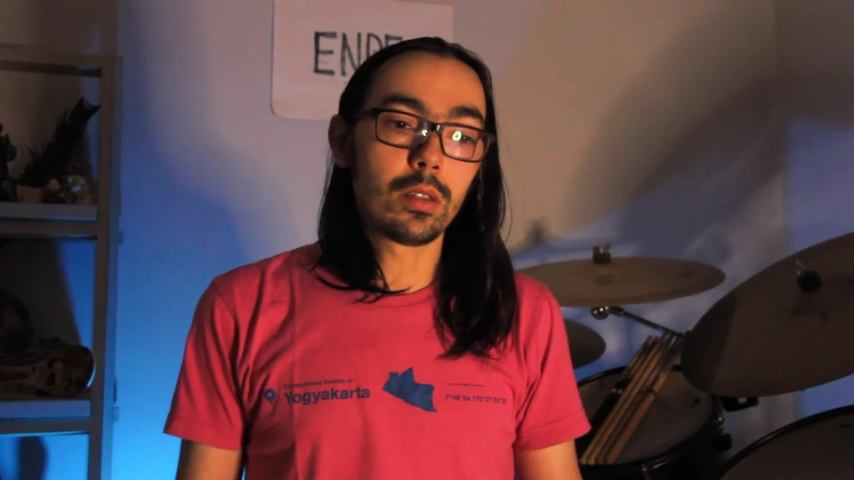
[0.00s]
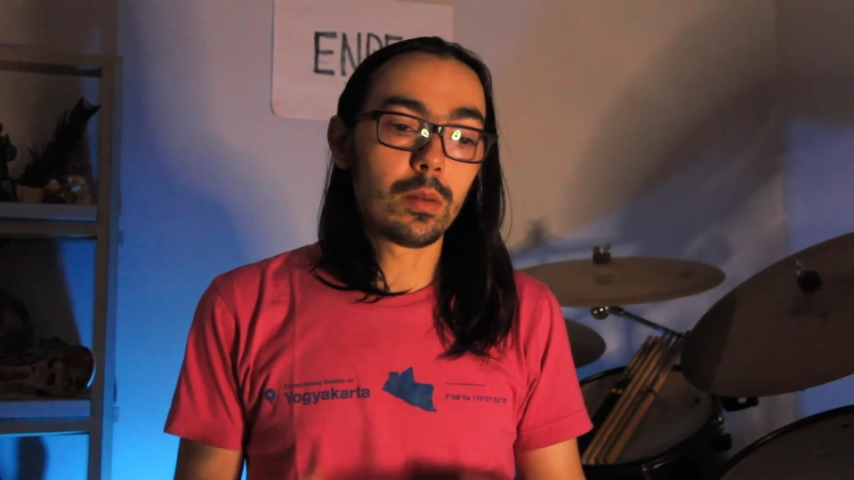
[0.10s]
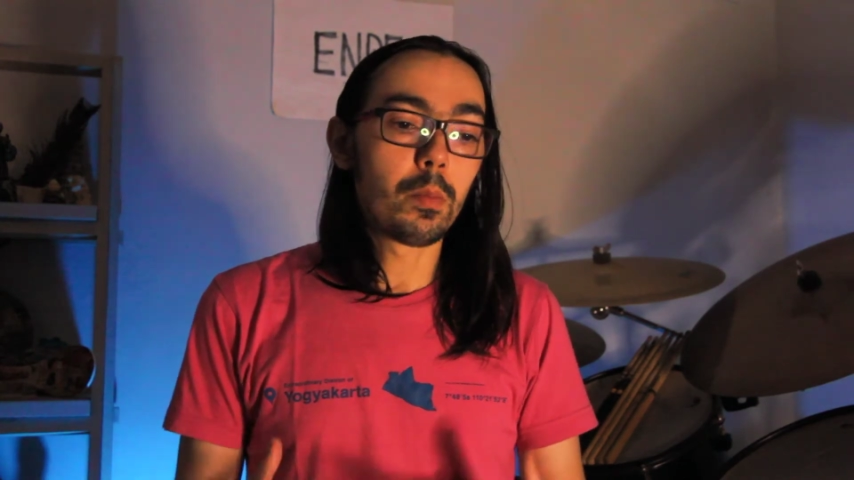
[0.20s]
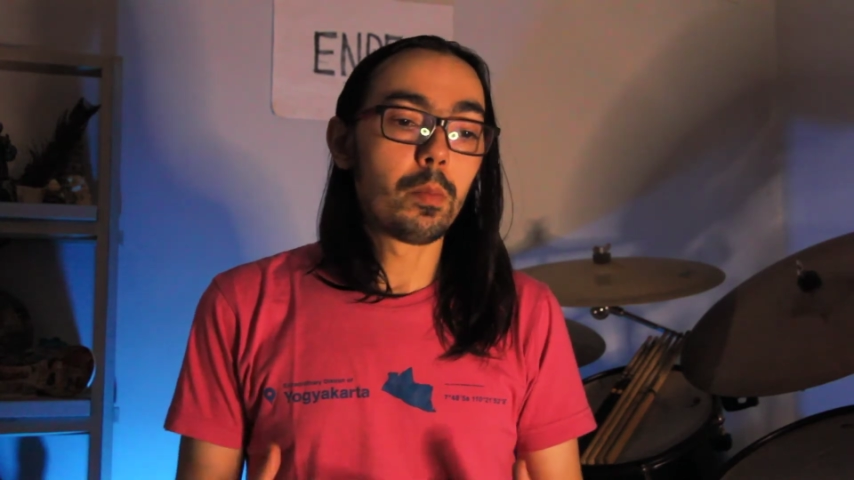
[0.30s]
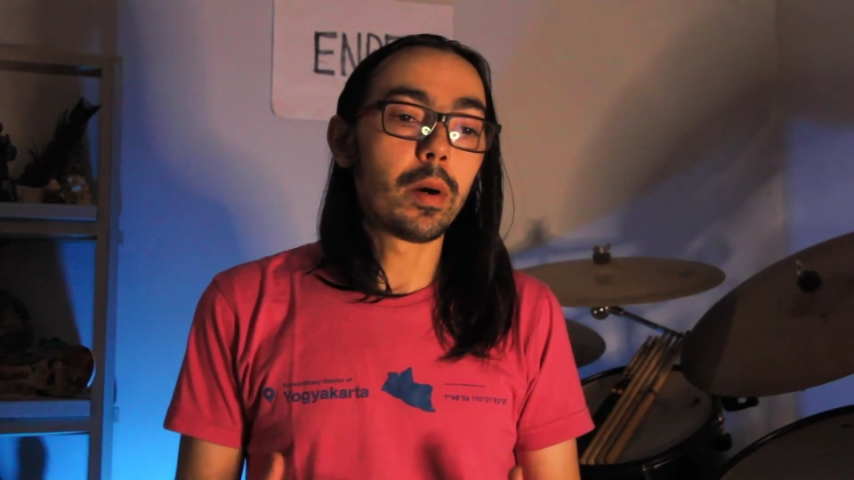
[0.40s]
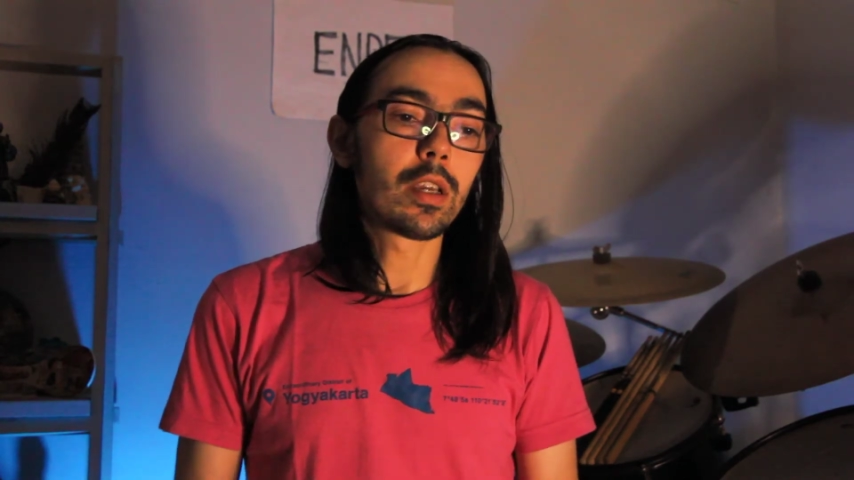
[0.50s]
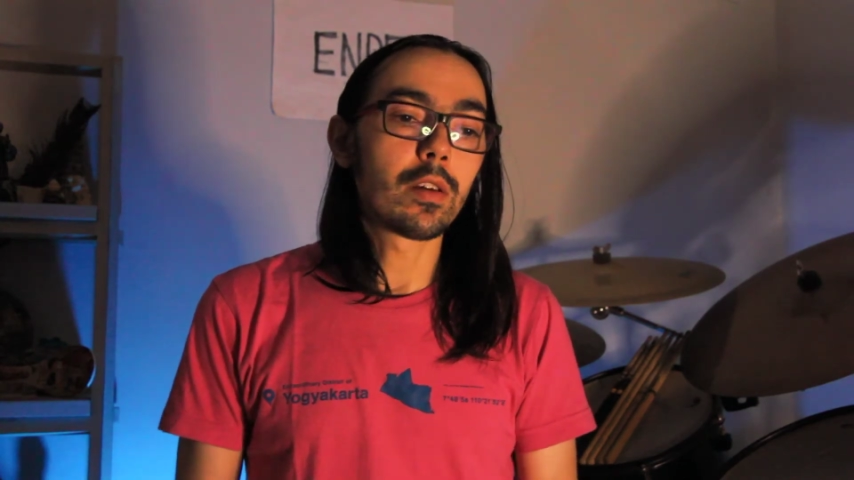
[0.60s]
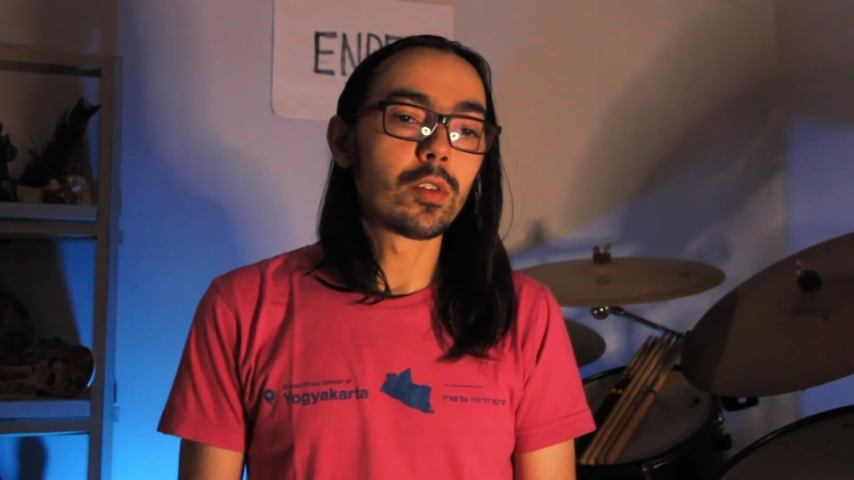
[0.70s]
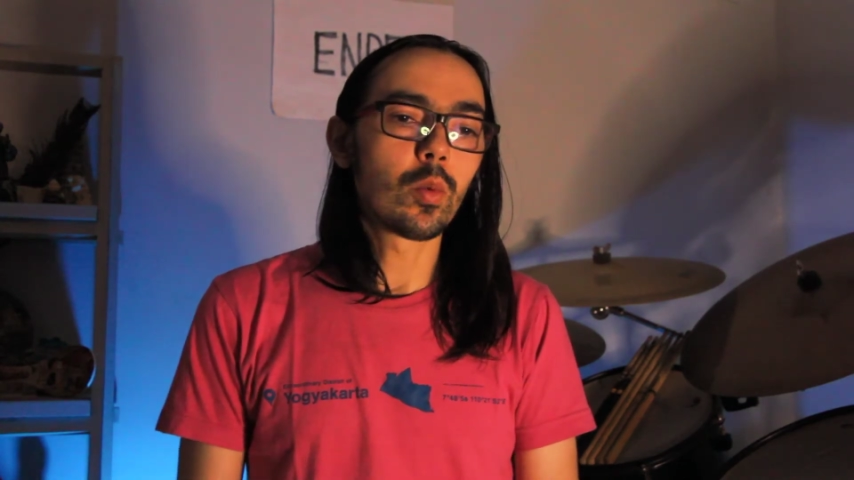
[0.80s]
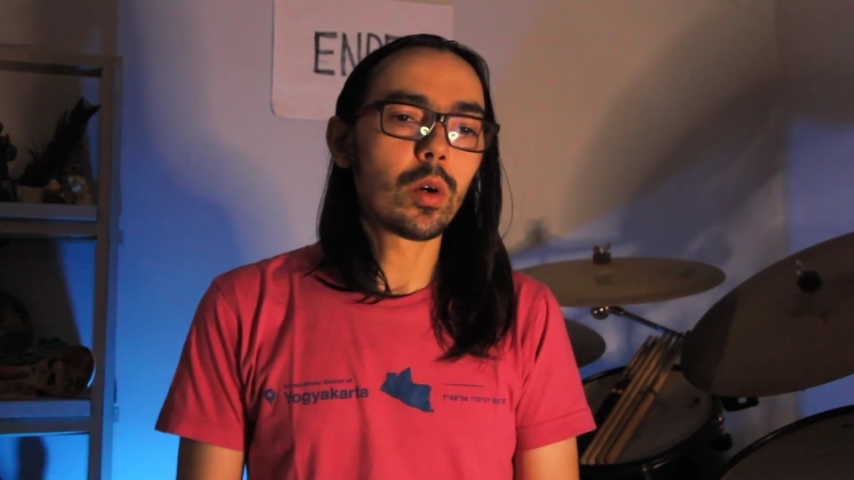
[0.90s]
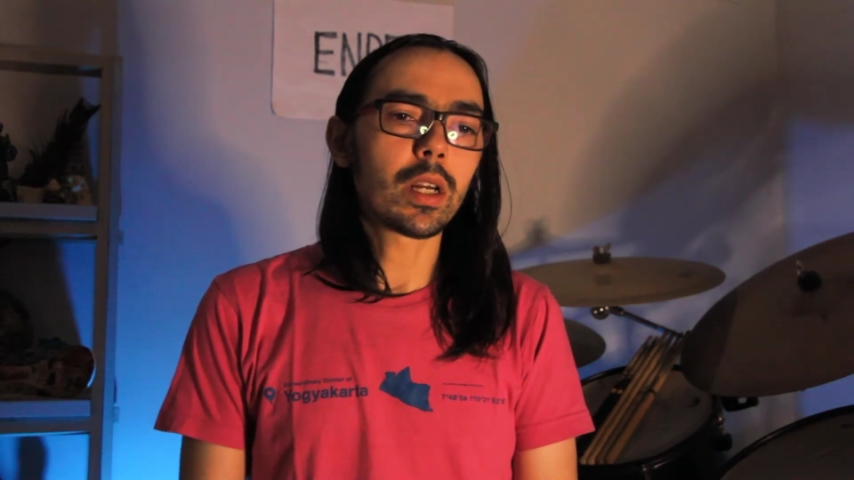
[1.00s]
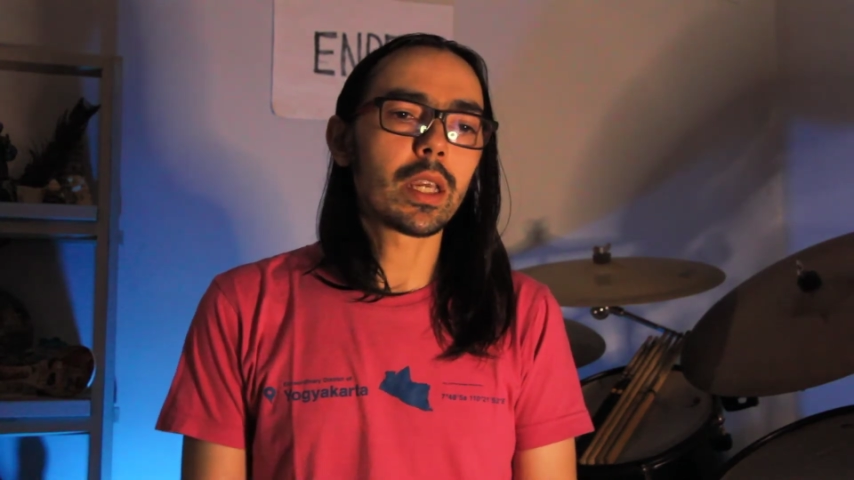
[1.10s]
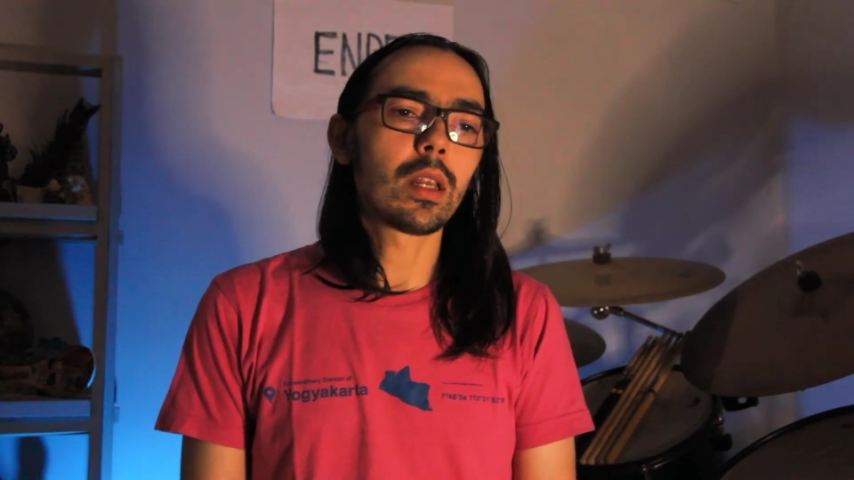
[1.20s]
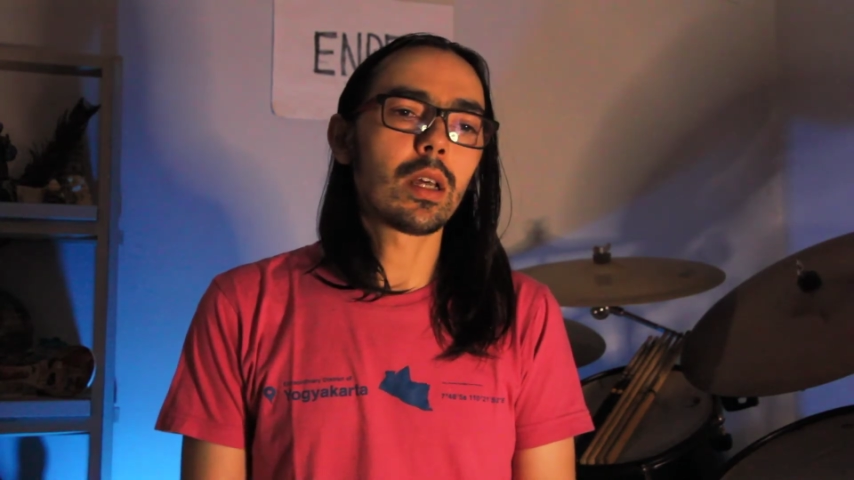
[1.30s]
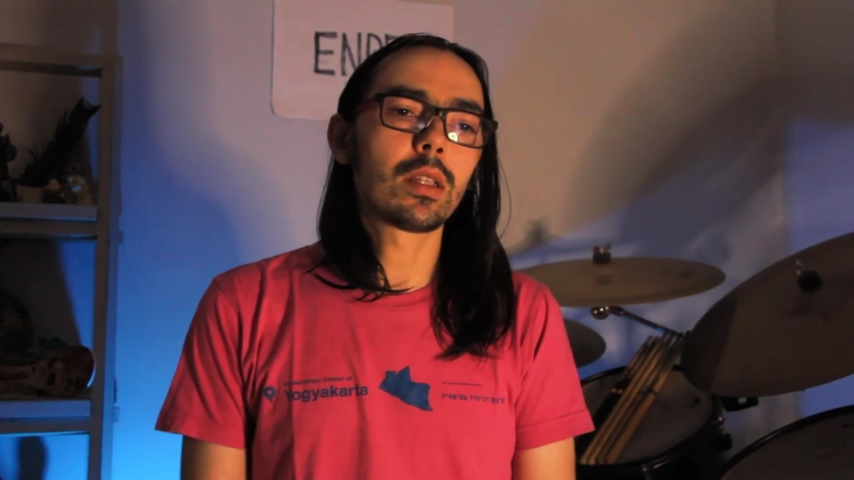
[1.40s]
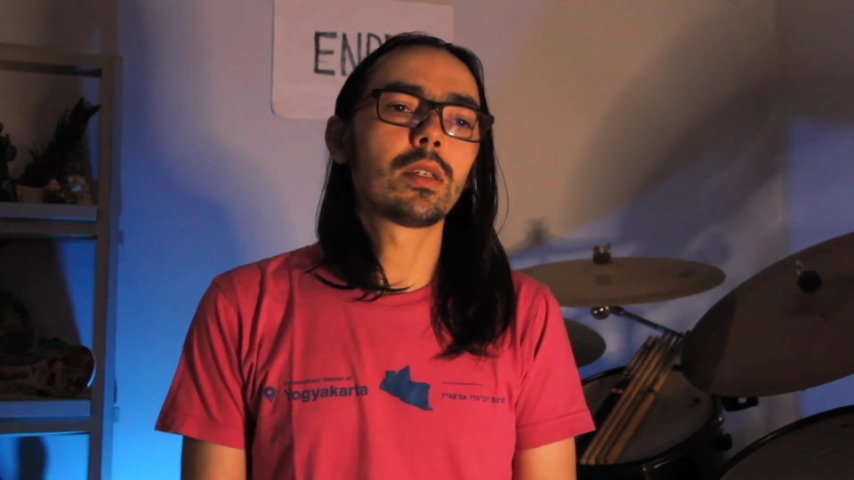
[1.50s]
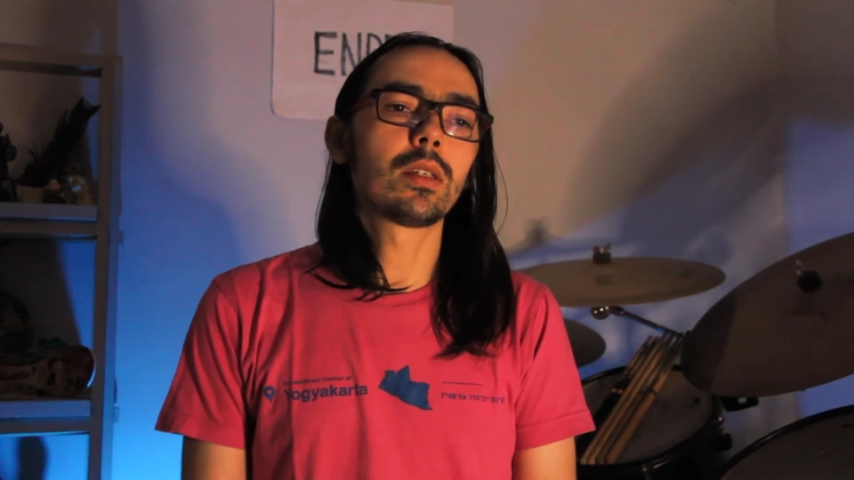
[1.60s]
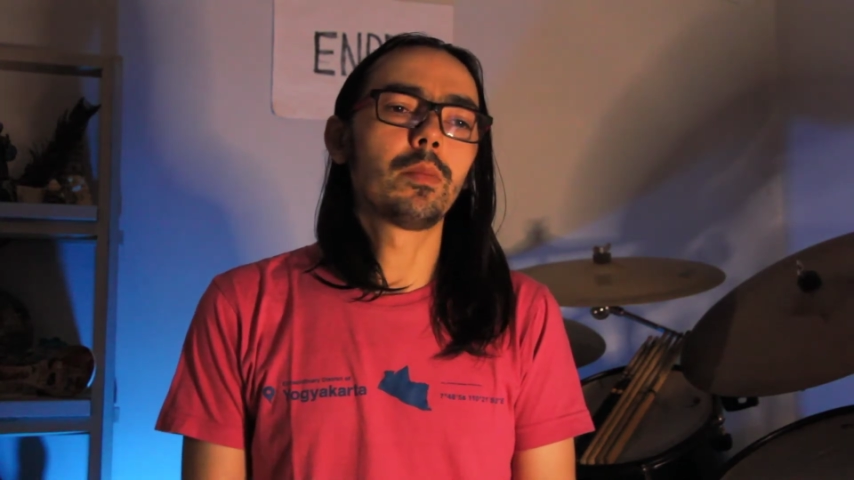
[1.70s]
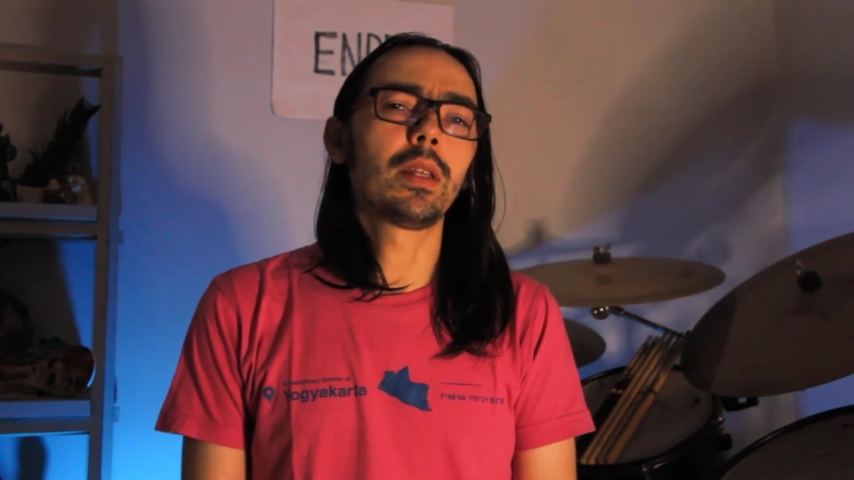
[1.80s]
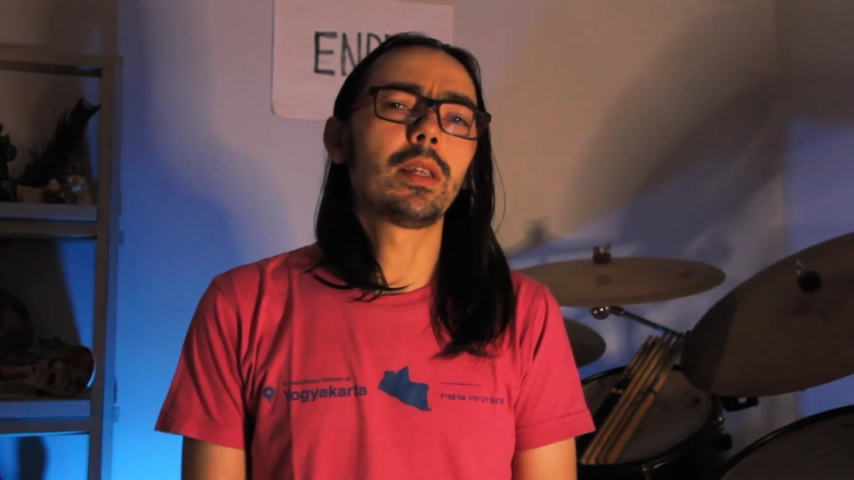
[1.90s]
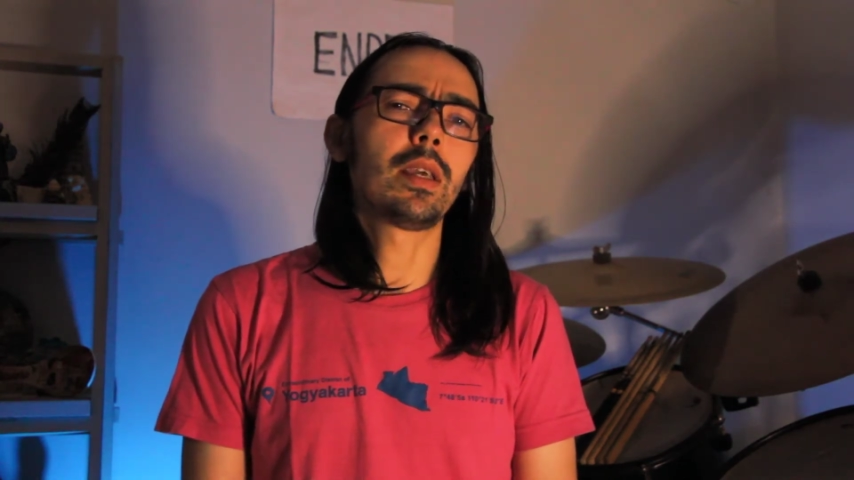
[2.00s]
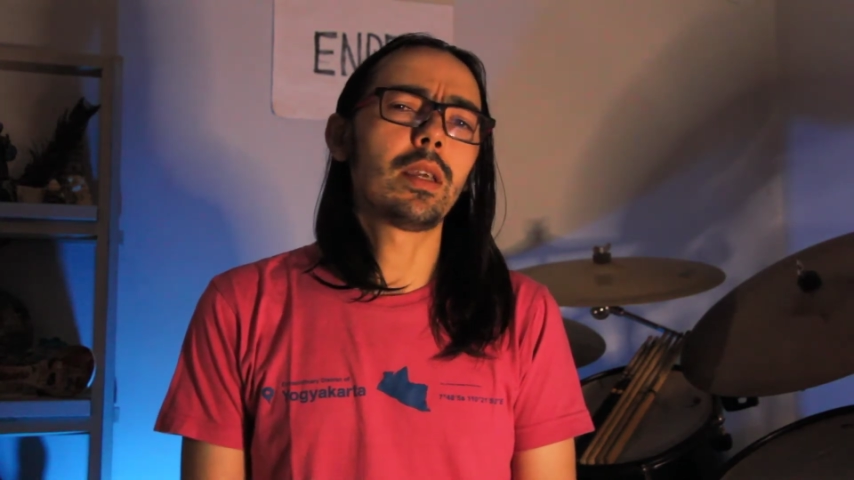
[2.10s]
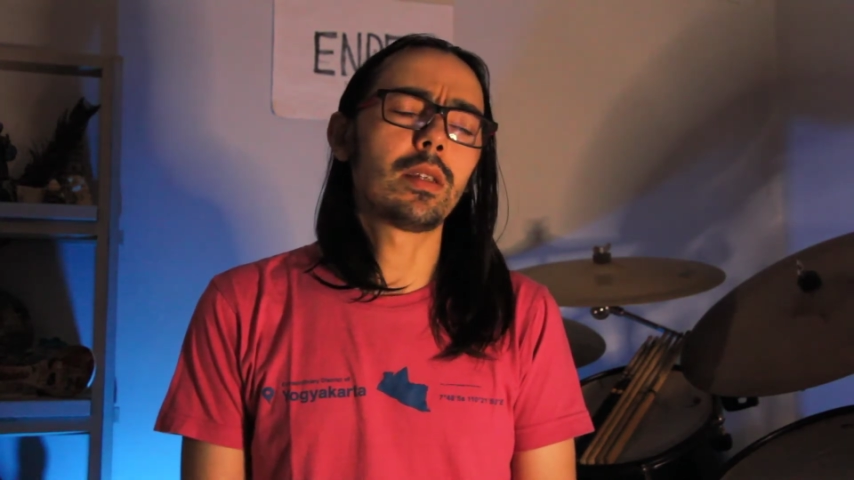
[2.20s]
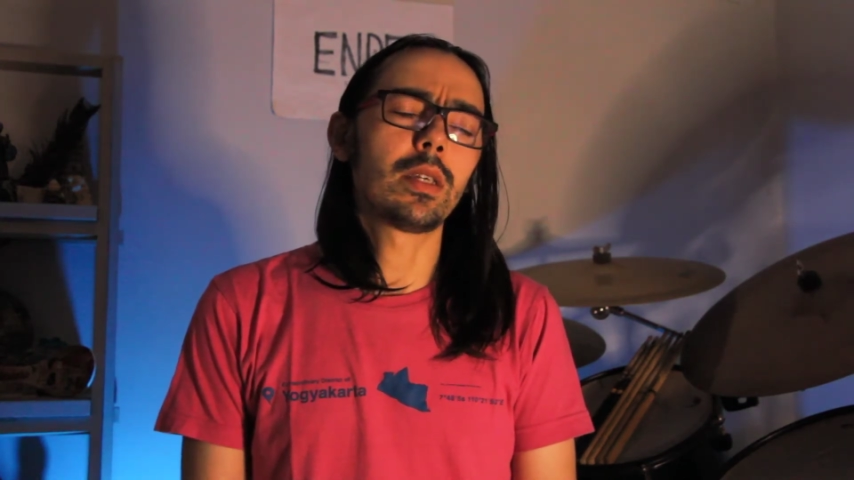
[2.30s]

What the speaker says: body of the work and not the mundane